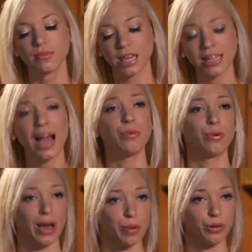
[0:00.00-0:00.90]
And that will
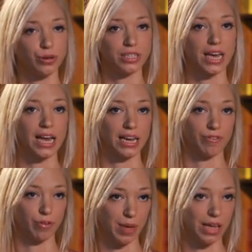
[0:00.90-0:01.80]
help you to get
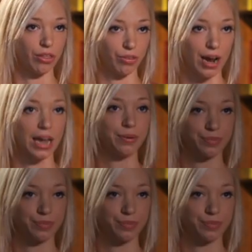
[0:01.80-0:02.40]
enough omega-3.